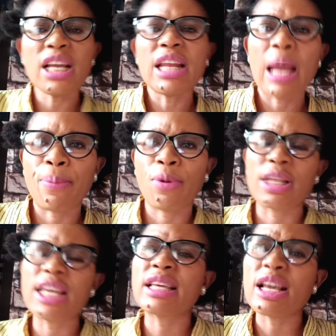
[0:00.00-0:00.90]
in
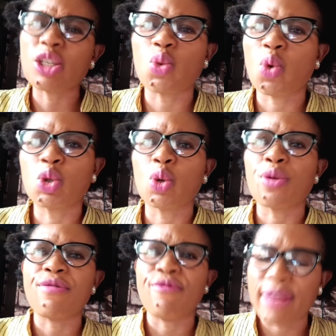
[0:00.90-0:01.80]
abroad. In case you want to
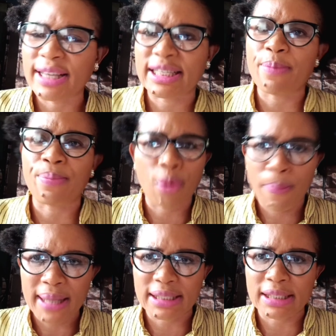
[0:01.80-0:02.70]
invest in
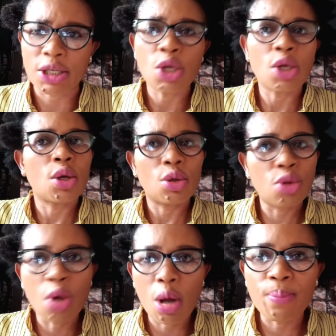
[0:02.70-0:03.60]
property,
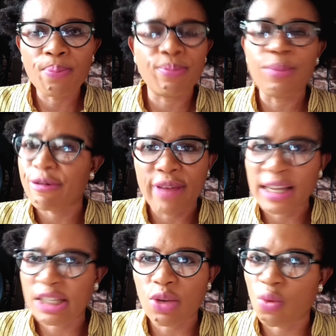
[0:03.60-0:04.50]
don't
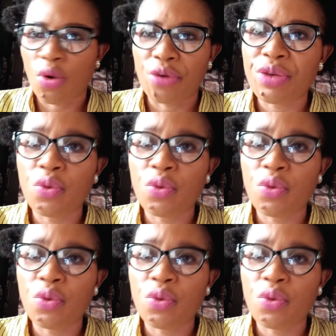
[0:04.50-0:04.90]
invest in warri.